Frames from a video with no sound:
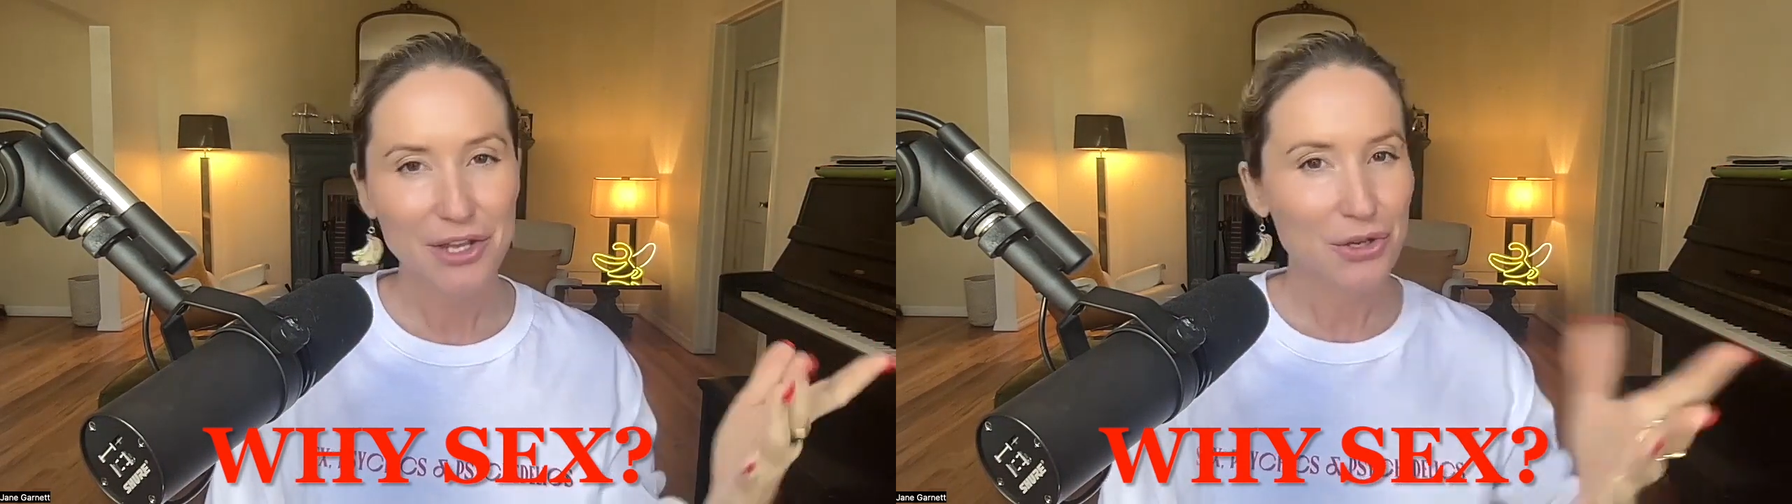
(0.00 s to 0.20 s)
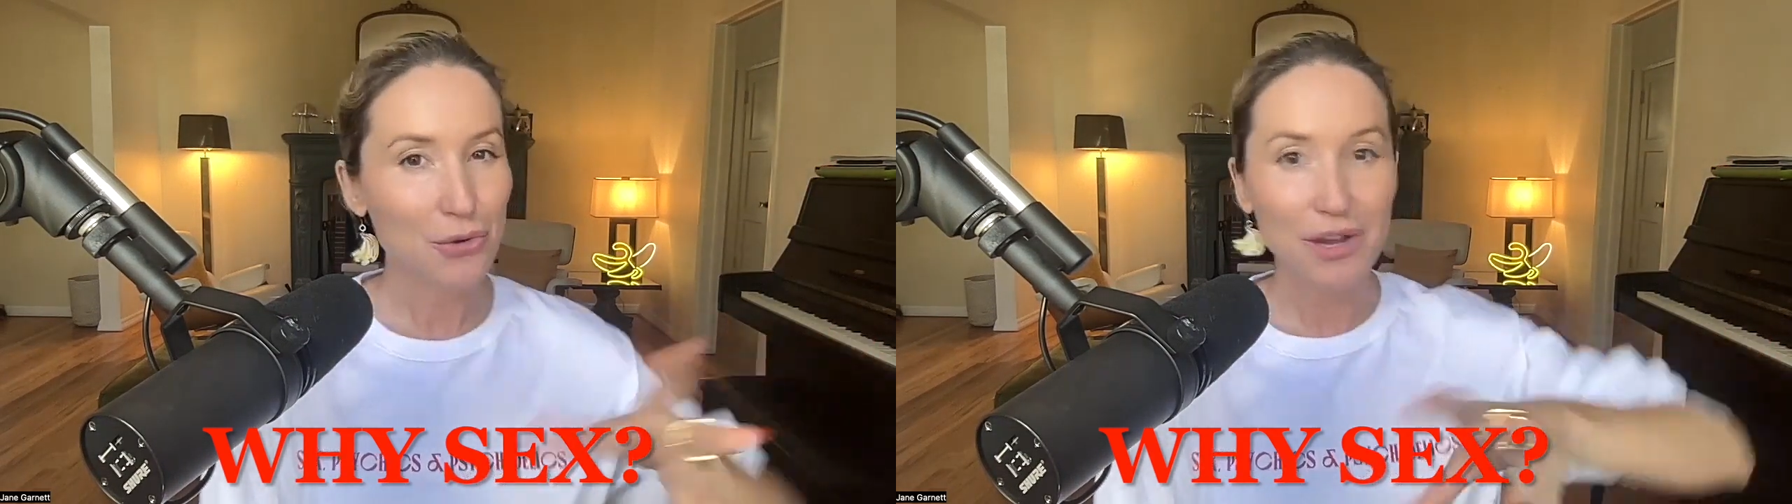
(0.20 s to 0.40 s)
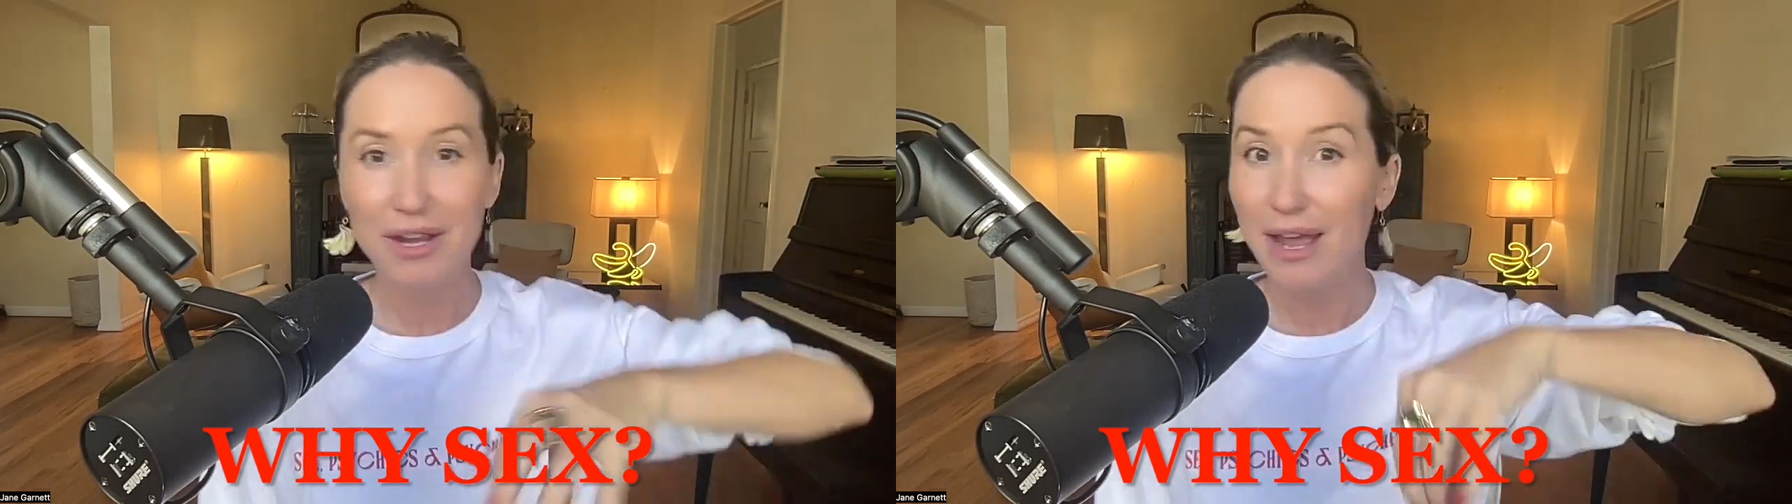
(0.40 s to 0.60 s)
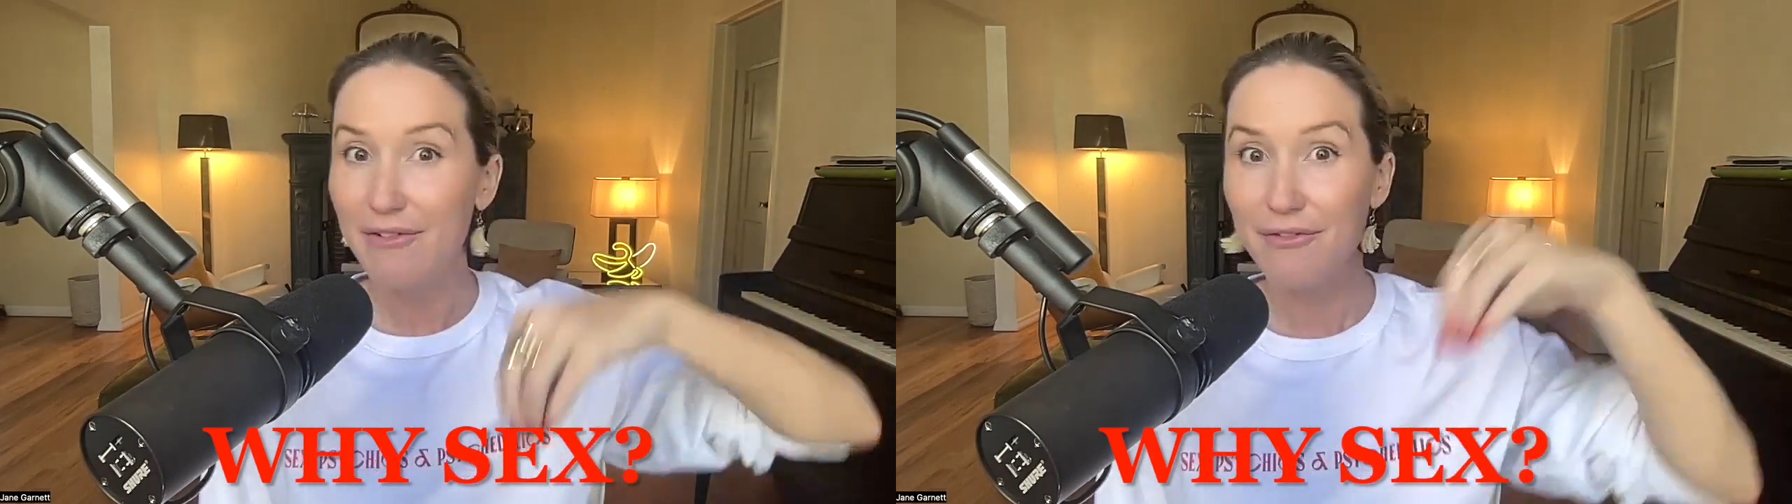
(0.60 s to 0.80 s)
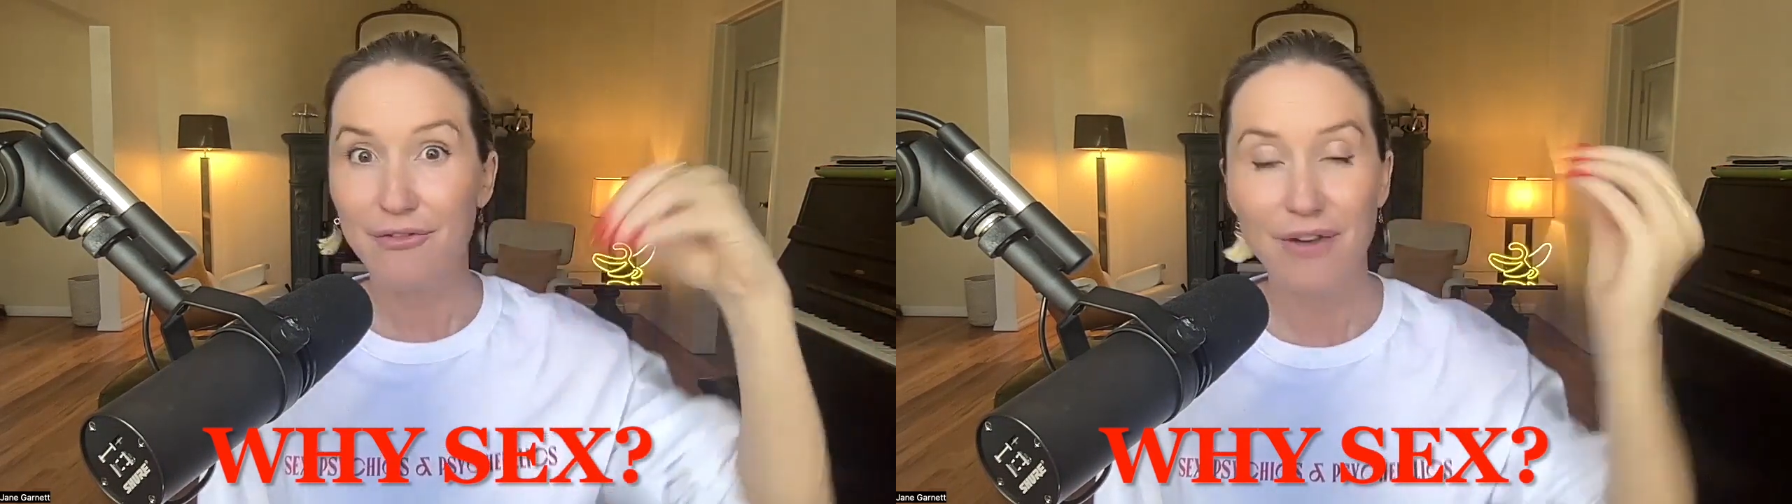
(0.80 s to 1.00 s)
you can get
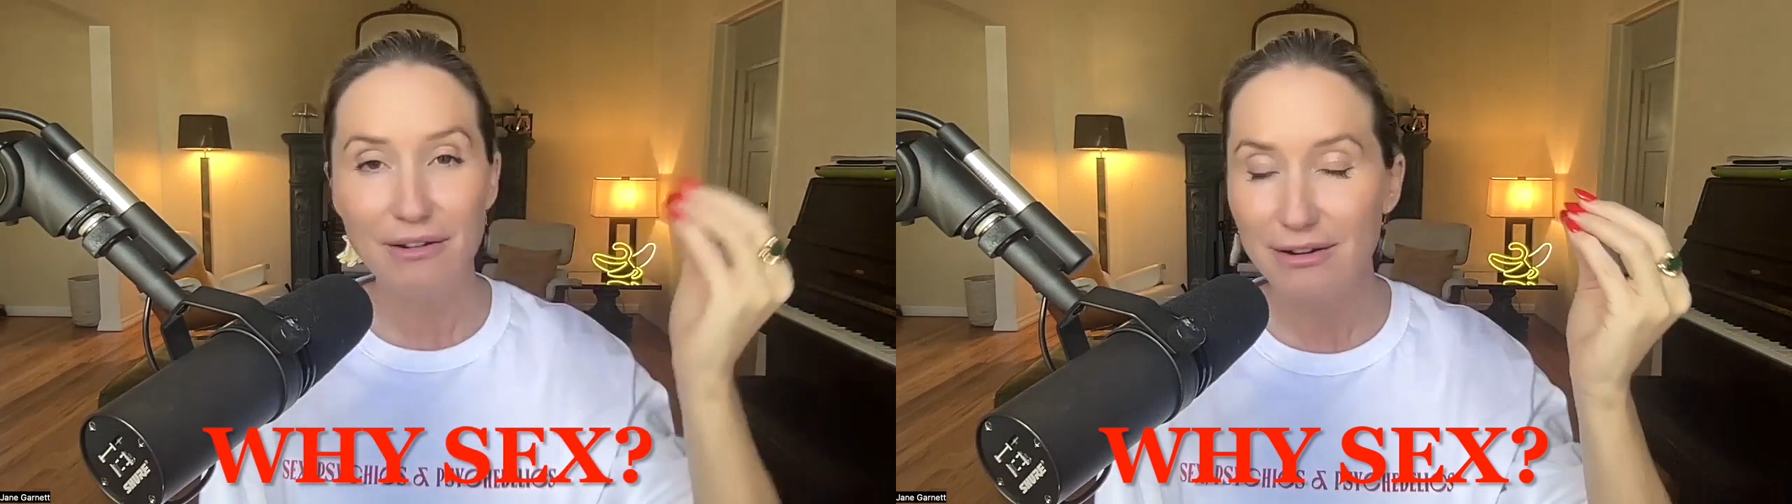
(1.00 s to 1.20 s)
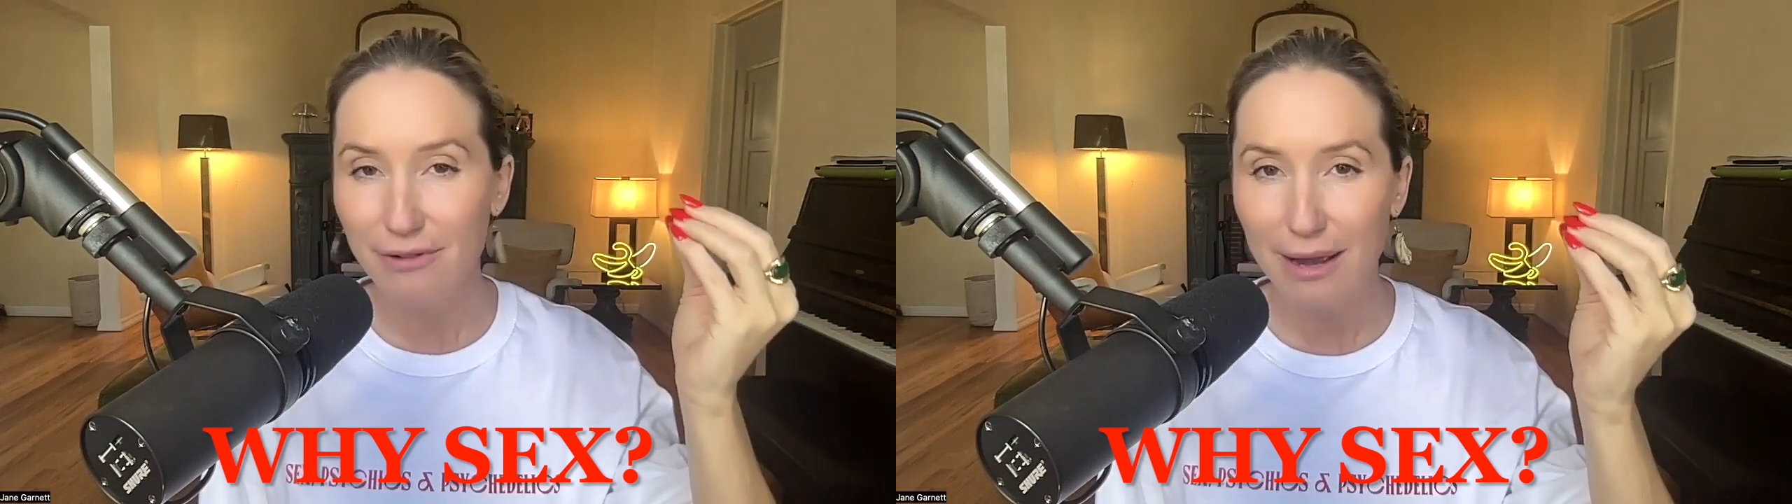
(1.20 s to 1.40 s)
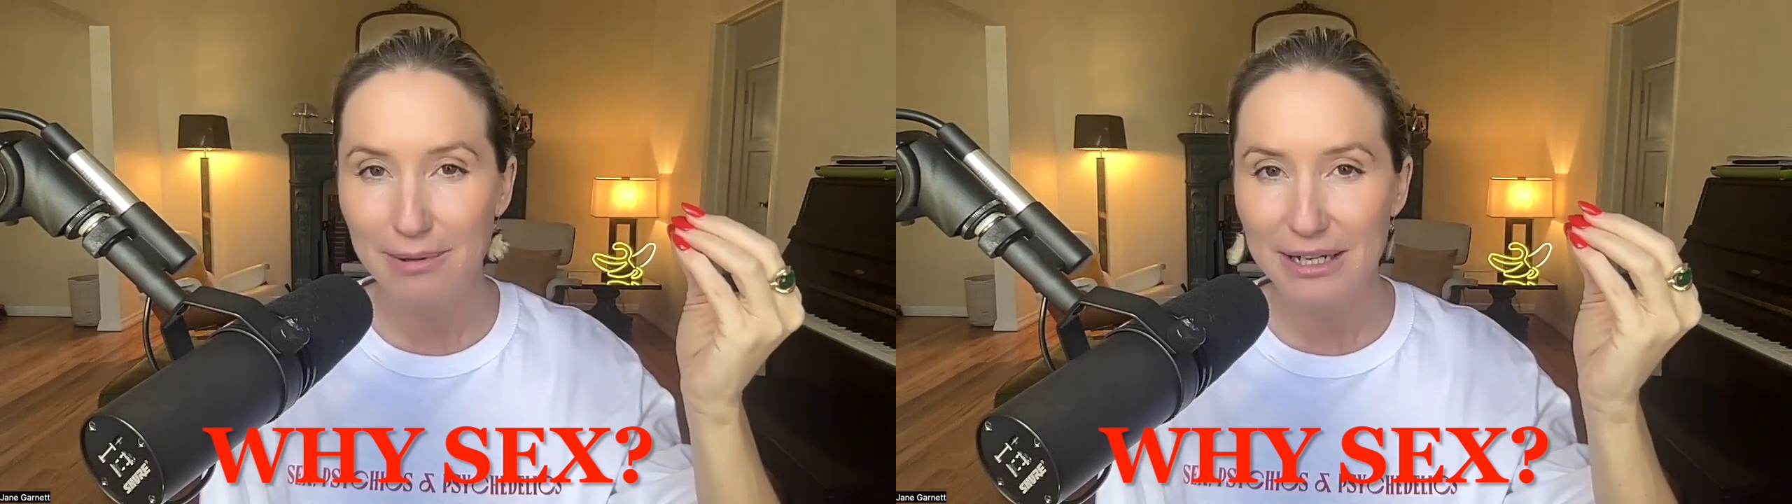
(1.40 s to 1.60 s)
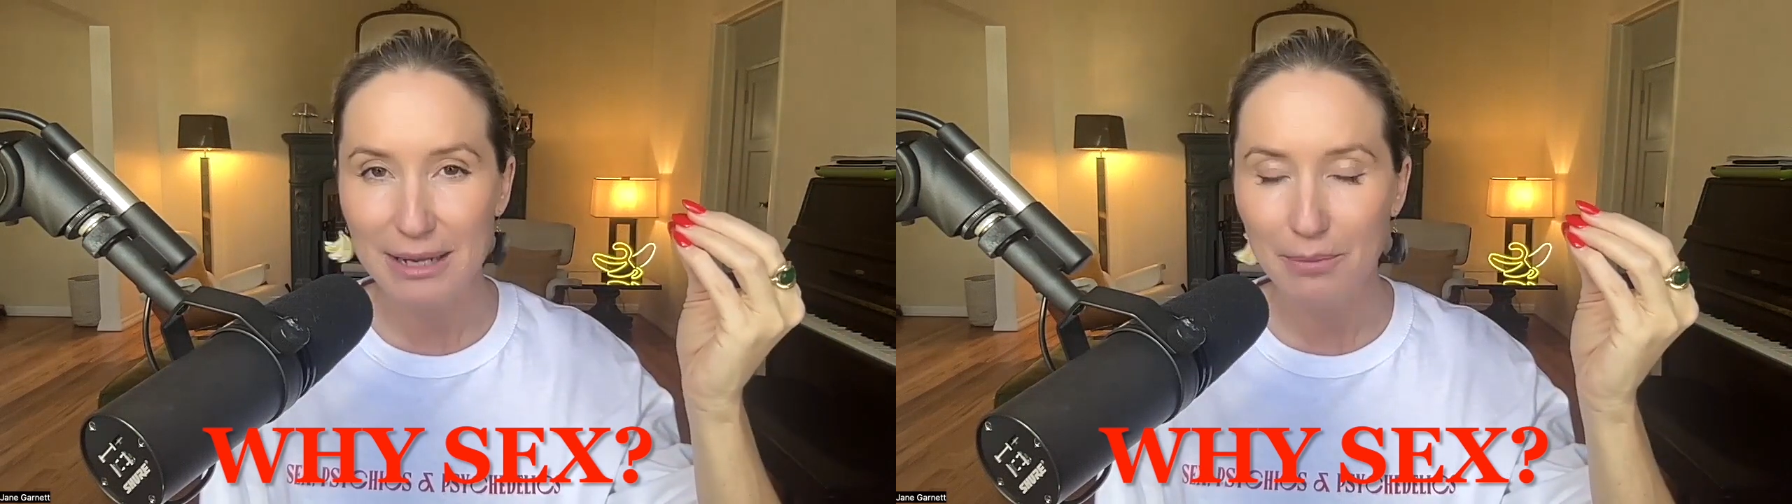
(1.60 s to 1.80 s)
very rapidly